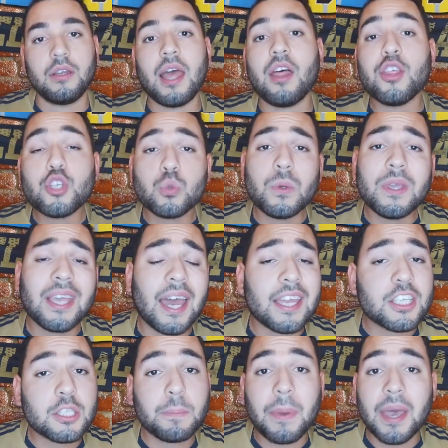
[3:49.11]
Now this week I
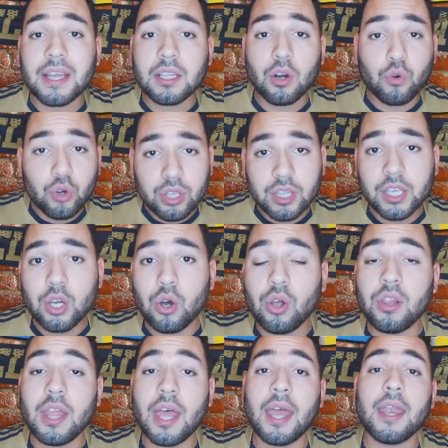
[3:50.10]
expect Aurelien
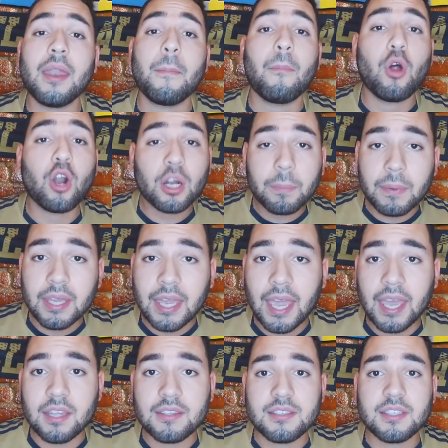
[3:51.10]
Collen, Mark
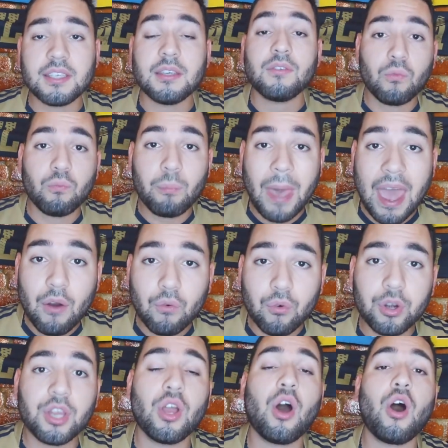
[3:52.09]
McKenzie, Matt
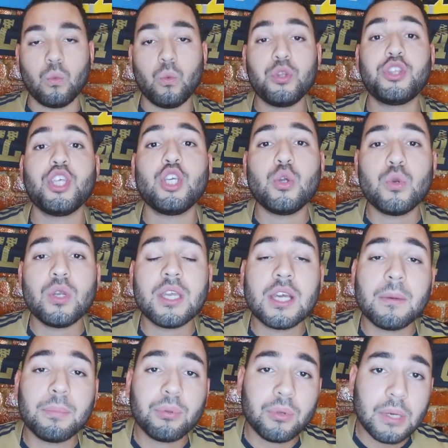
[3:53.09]
Rial, with the Union
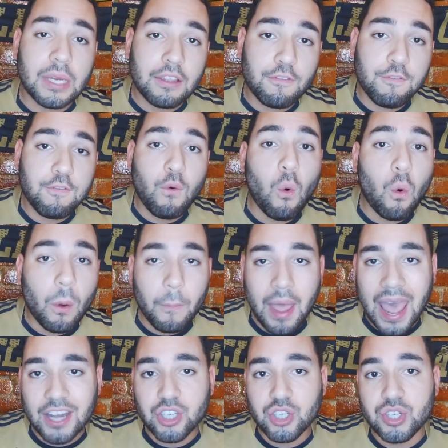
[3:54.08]
completing four
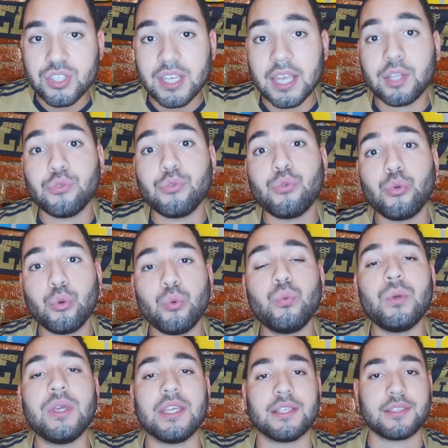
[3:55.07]
matches in 2
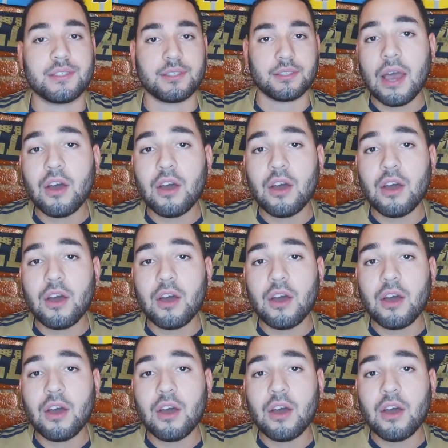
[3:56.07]
weeks.